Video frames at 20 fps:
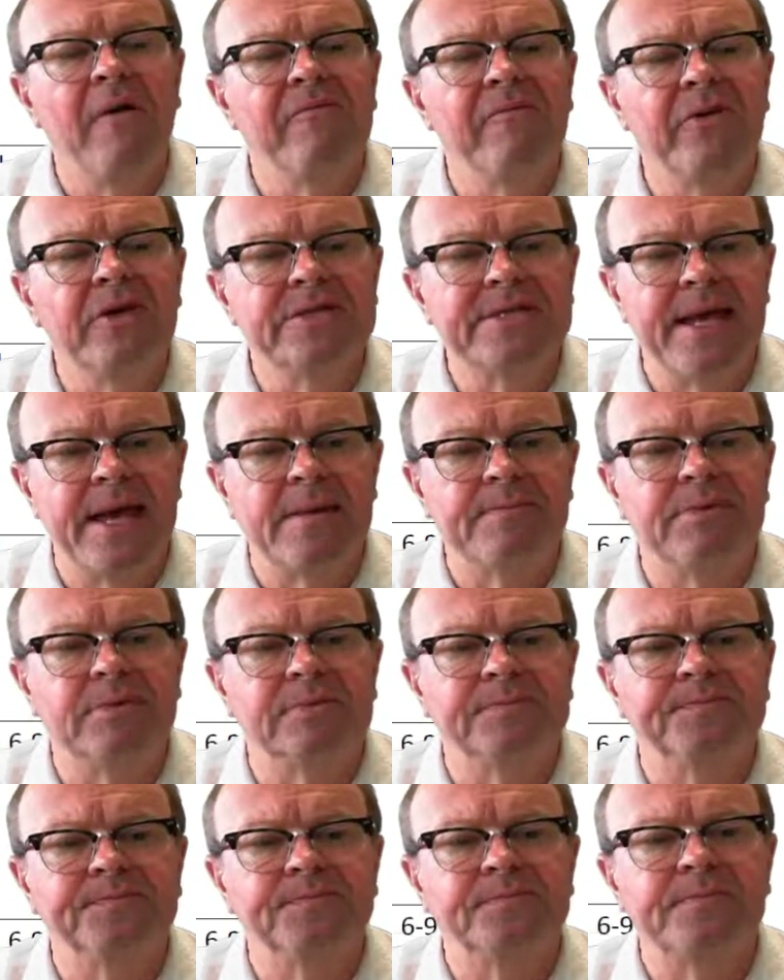For
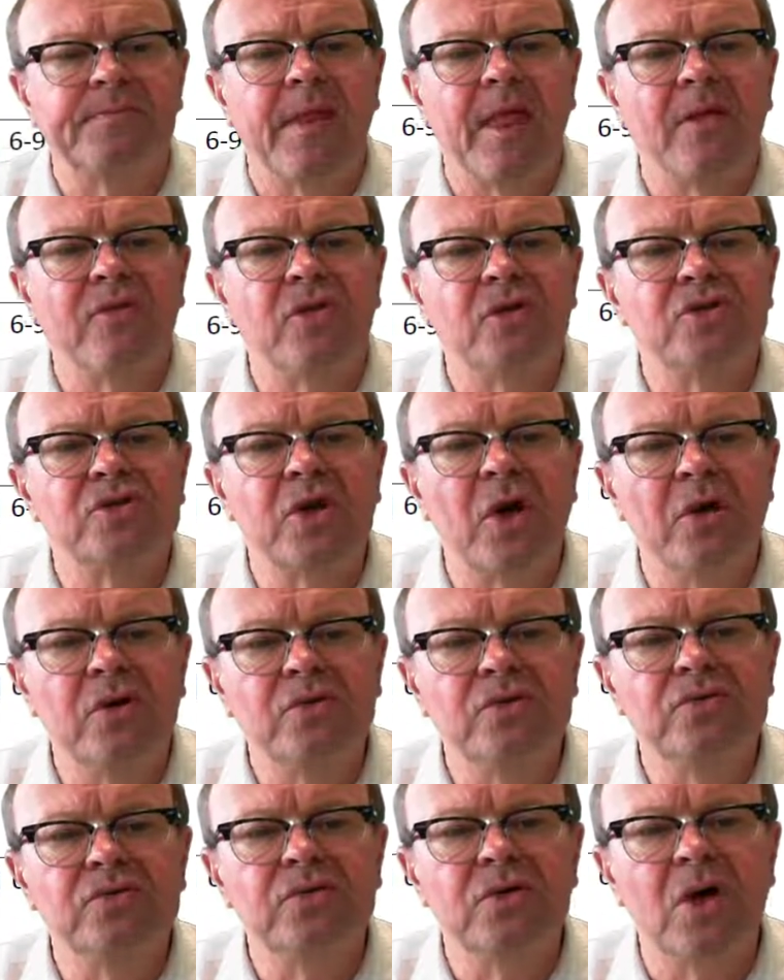example, the
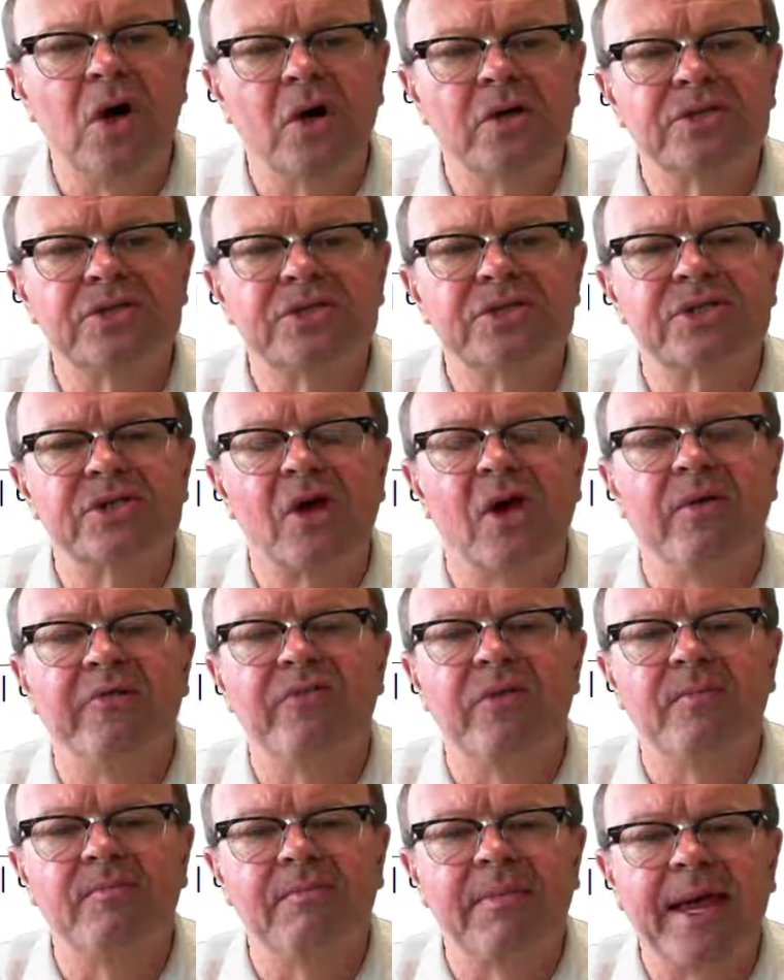total costs of
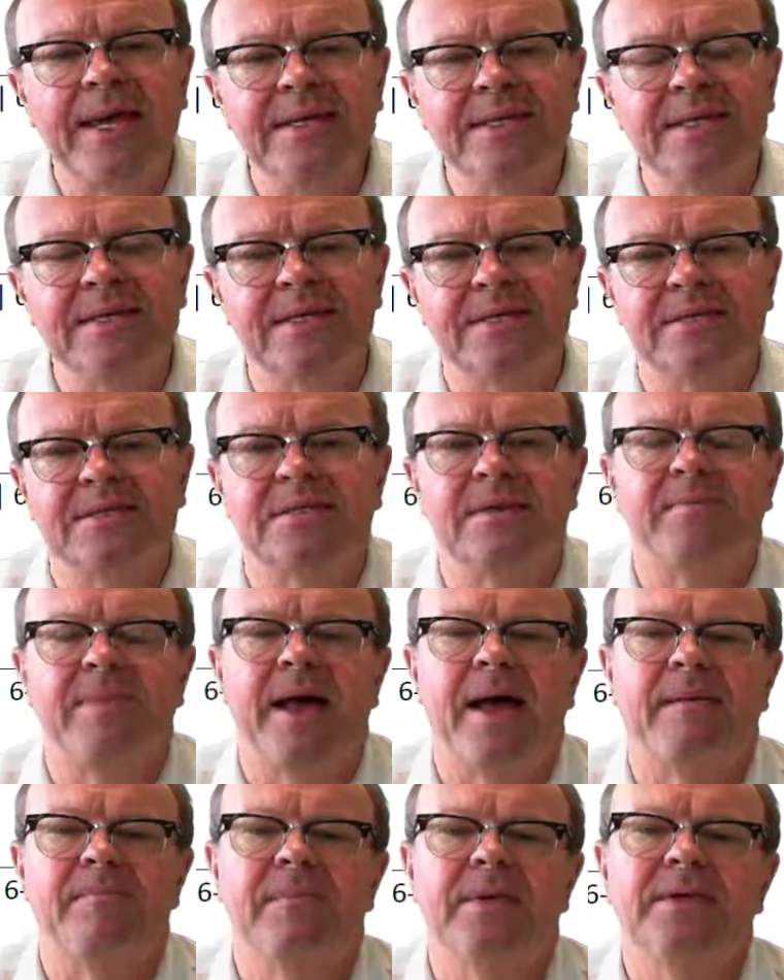the maintenance
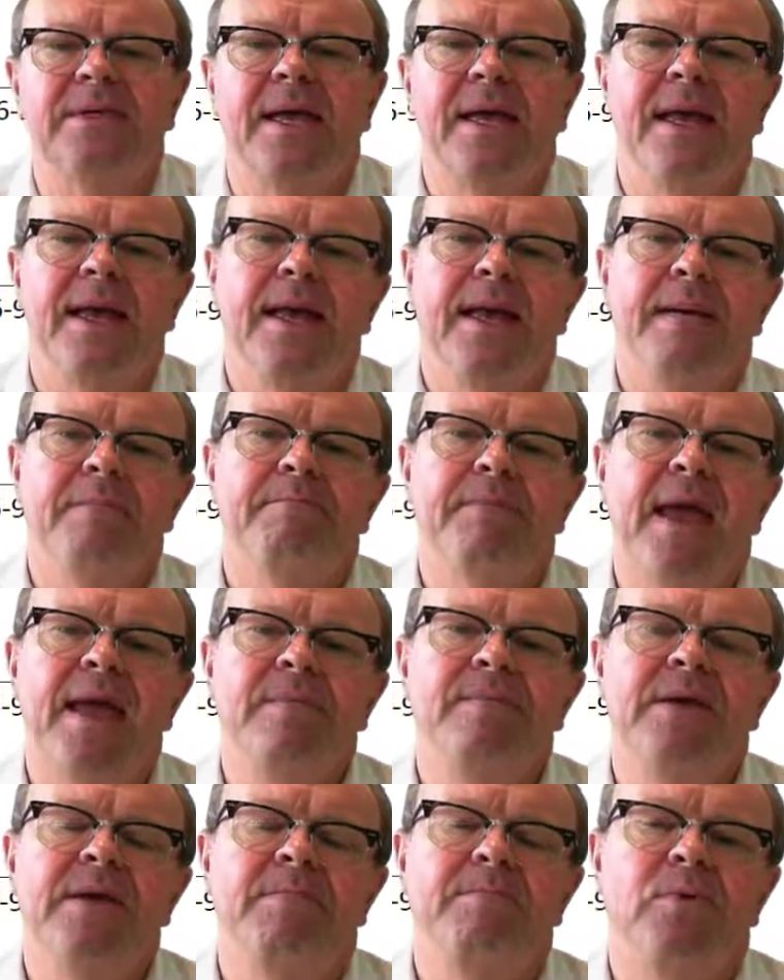department may
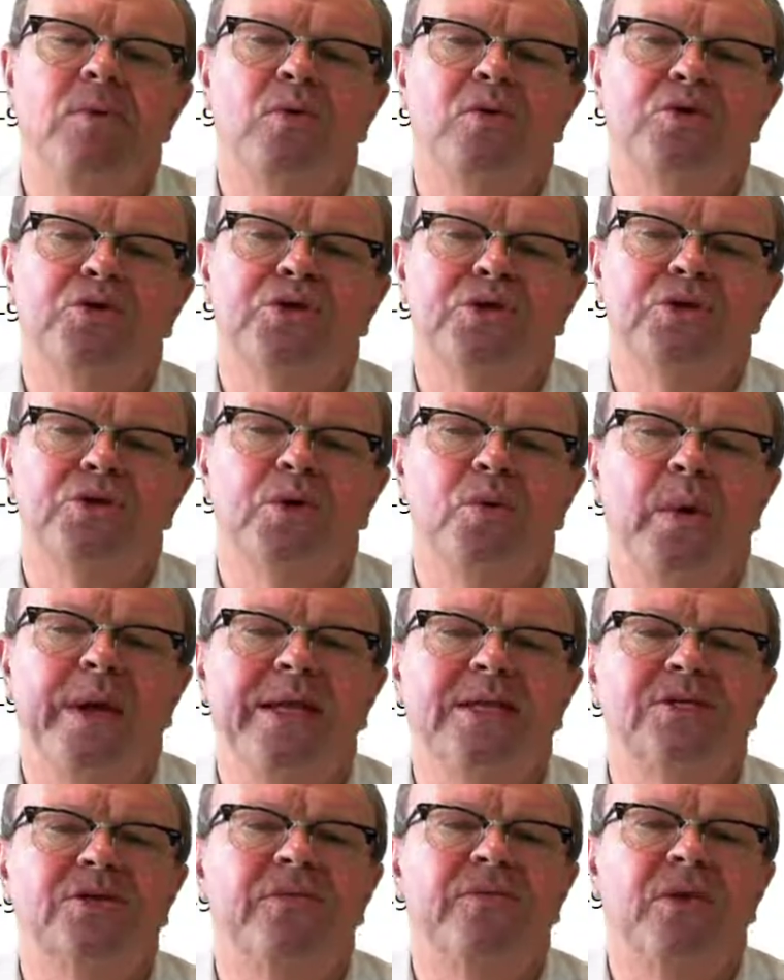be apportioned to
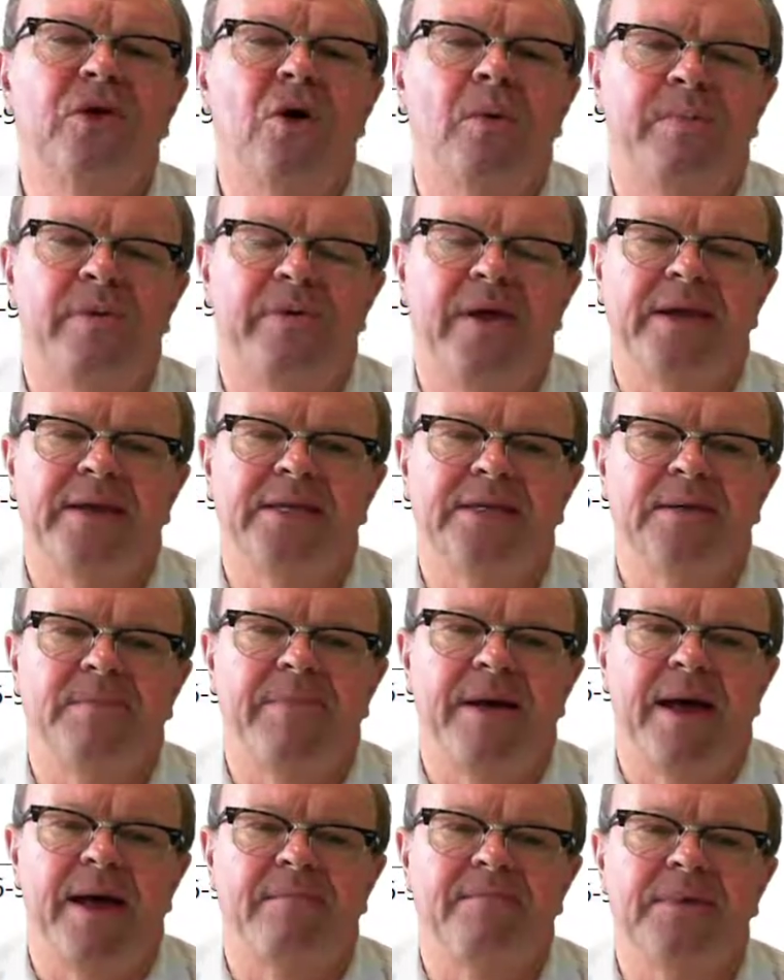each of the operating
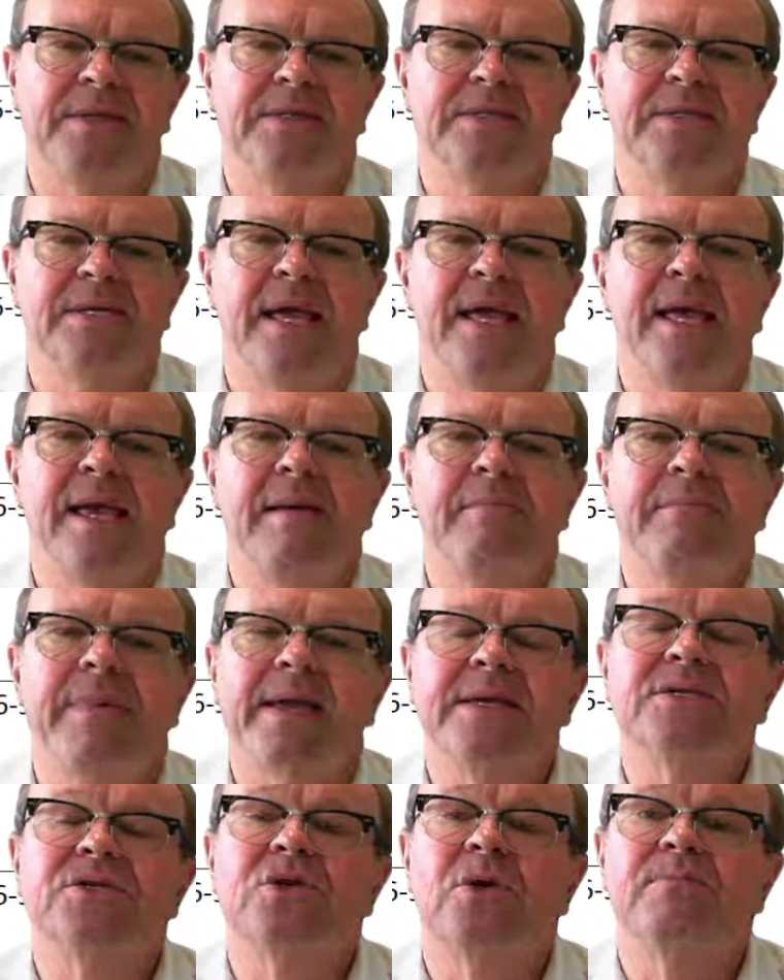departments
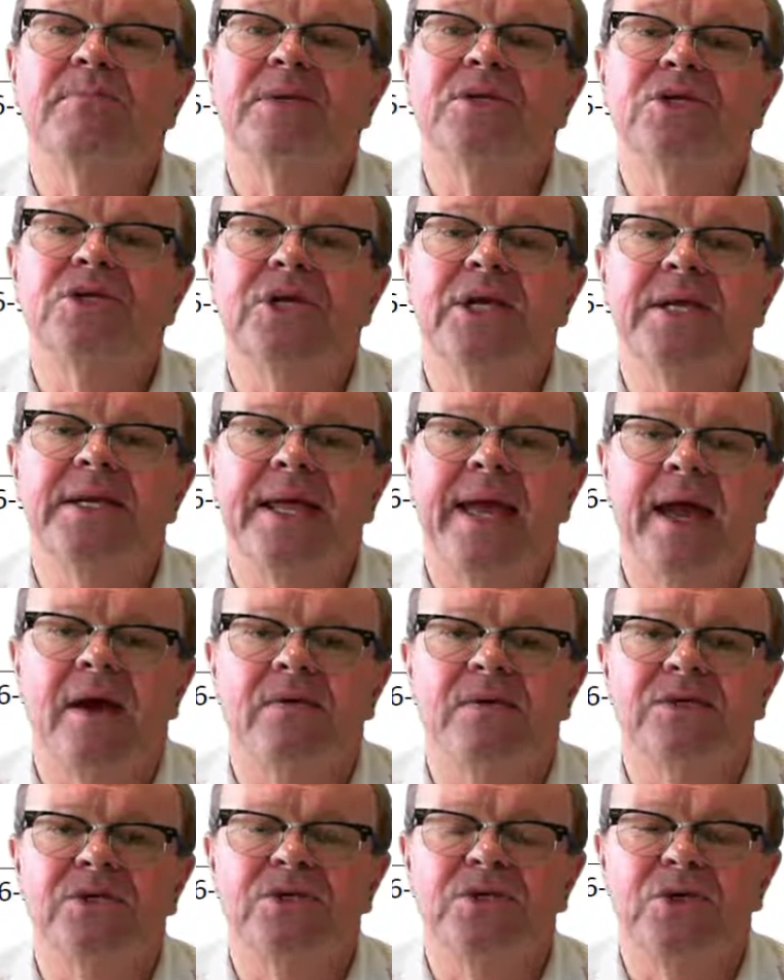based on machine
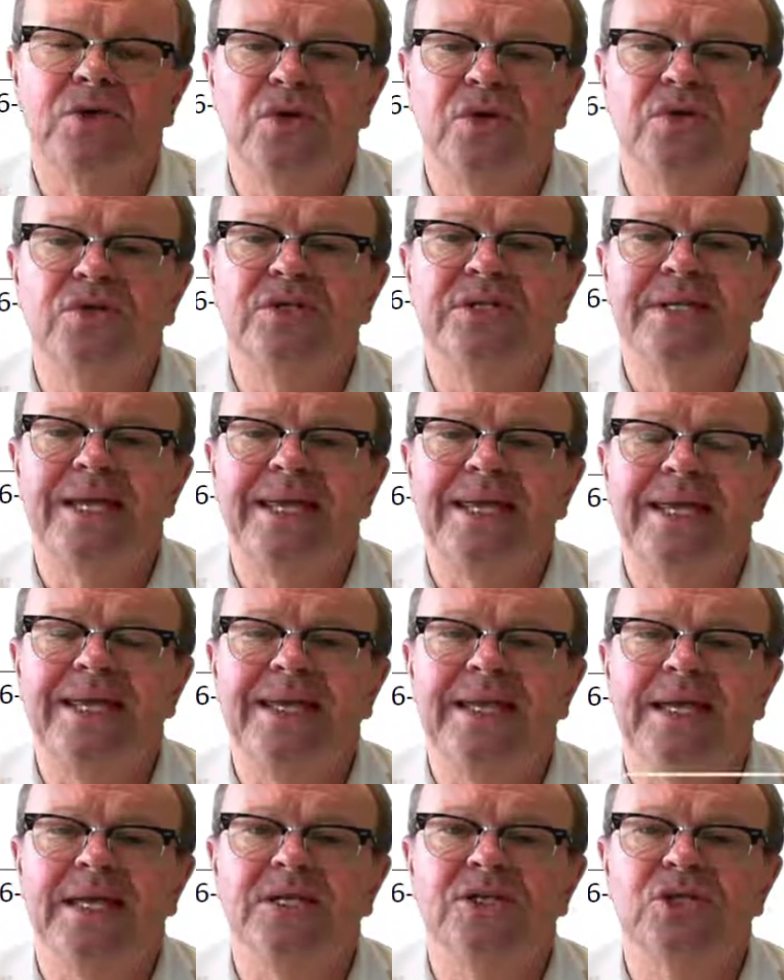hours used
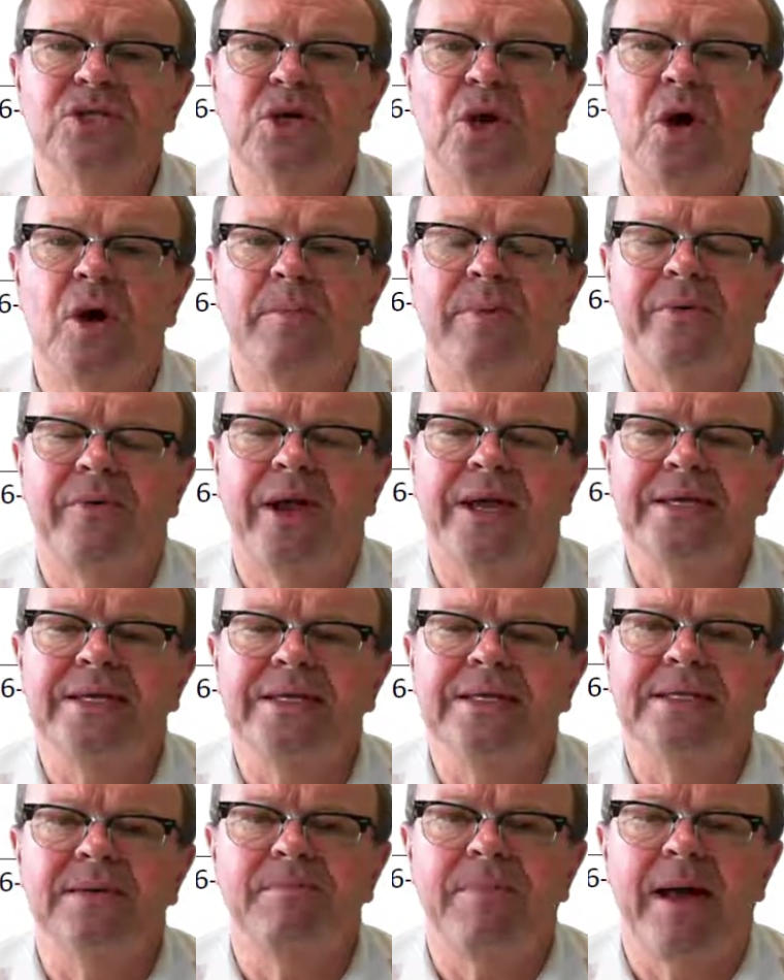in each
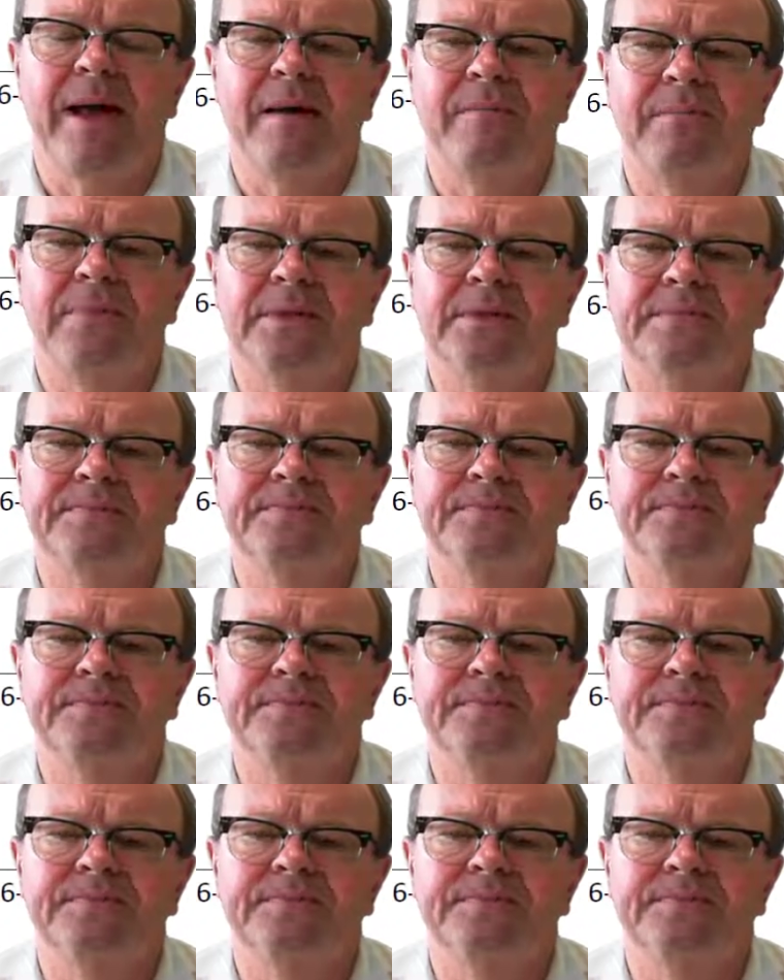operating department.